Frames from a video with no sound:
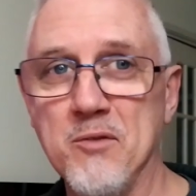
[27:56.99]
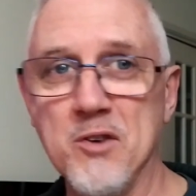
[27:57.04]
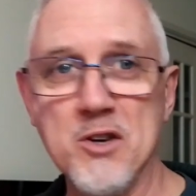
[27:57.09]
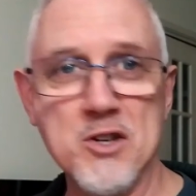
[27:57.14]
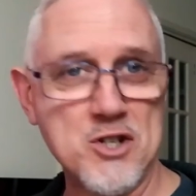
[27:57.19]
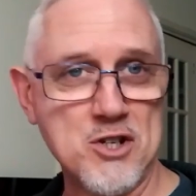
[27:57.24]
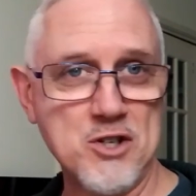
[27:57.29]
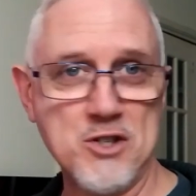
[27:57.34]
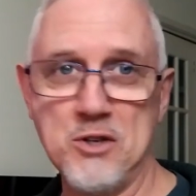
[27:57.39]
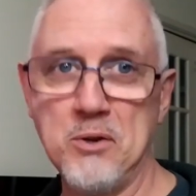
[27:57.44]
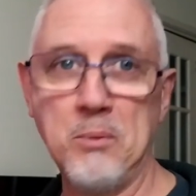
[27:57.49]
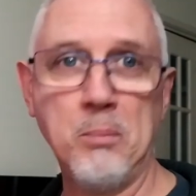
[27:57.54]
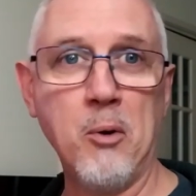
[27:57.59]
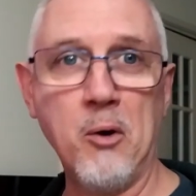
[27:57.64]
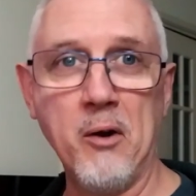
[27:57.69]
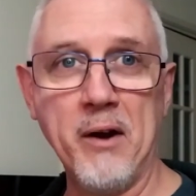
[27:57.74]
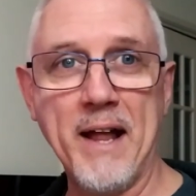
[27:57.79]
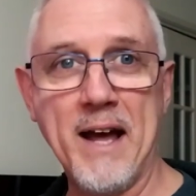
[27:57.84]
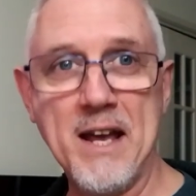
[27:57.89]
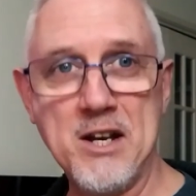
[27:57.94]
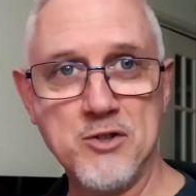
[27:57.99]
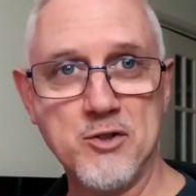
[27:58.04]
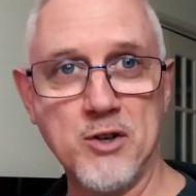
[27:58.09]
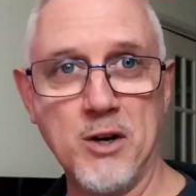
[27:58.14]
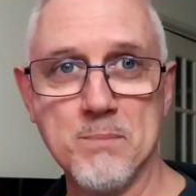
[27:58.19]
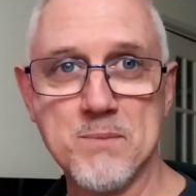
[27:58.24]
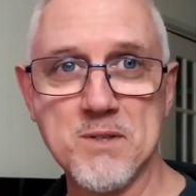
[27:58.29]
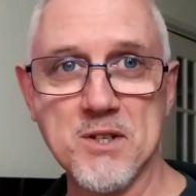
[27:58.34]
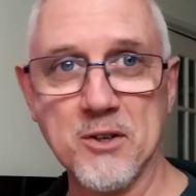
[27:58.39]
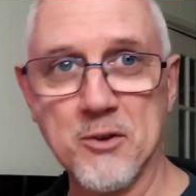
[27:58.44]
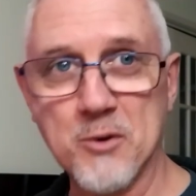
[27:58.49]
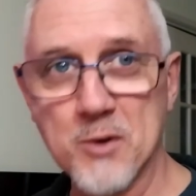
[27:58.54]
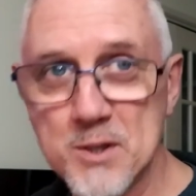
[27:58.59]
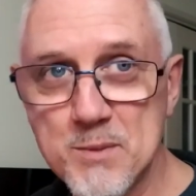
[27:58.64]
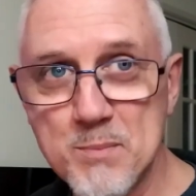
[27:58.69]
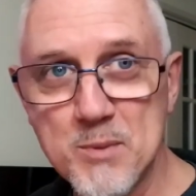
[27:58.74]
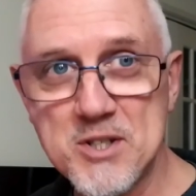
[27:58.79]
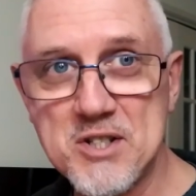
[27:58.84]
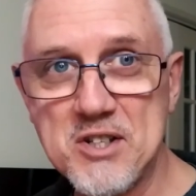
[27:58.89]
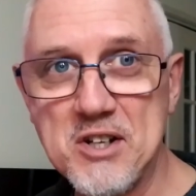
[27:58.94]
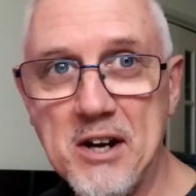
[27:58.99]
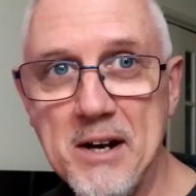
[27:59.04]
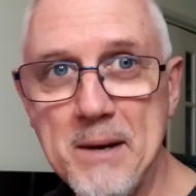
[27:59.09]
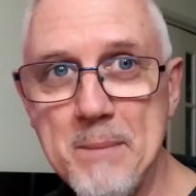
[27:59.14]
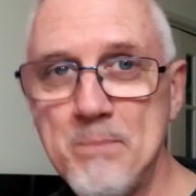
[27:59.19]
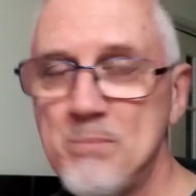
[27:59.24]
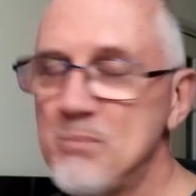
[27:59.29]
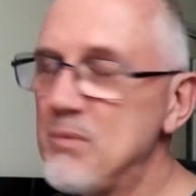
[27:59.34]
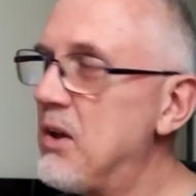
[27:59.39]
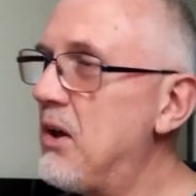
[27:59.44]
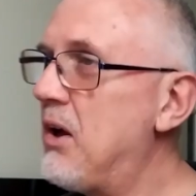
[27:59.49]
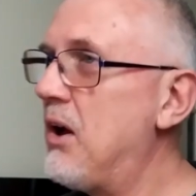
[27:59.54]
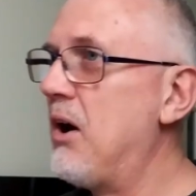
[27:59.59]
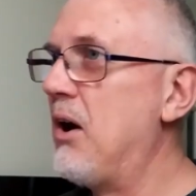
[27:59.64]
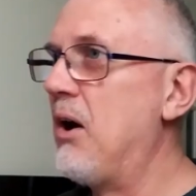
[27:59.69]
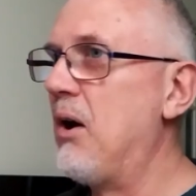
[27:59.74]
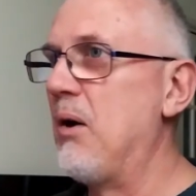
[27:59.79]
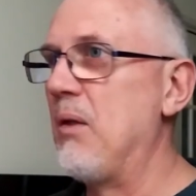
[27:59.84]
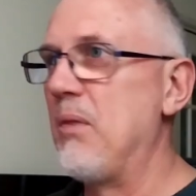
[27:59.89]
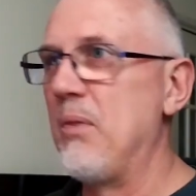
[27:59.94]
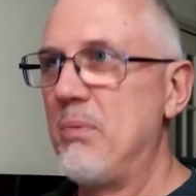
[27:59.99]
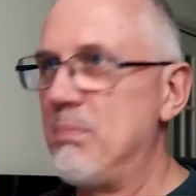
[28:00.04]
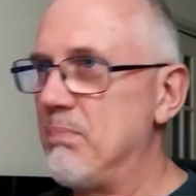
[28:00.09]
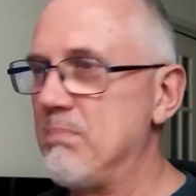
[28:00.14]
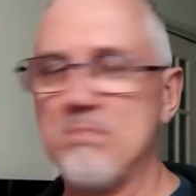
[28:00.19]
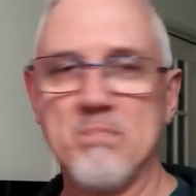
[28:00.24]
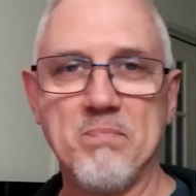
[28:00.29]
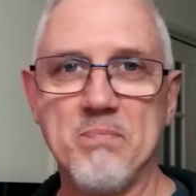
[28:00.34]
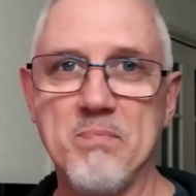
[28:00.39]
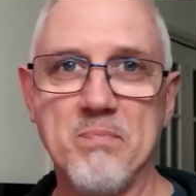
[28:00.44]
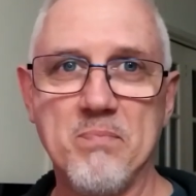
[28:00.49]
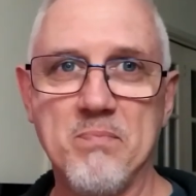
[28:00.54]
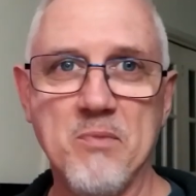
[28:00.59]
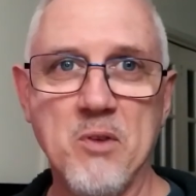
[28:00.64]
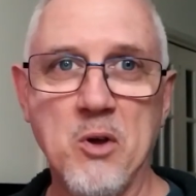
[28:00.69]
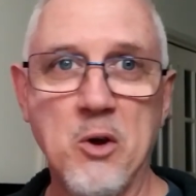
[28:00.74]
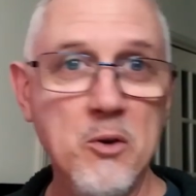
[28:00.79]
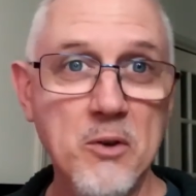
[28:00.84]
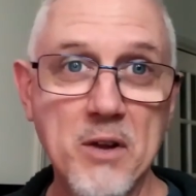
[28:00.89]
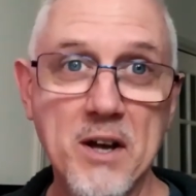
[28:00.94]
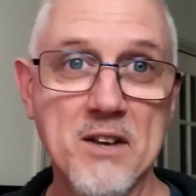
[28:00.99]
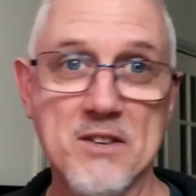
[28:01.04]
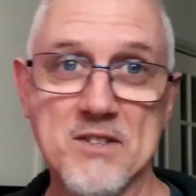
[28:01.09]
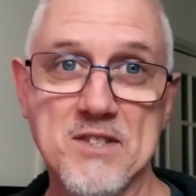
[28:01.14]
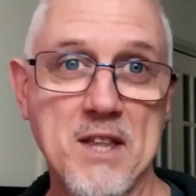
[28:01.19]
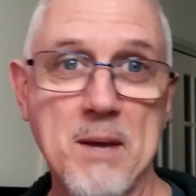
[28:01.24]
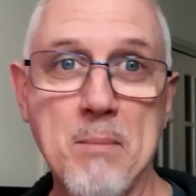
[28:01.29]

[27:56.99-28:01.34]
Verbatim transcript: version 2.8 drops at Christmas time, who knows,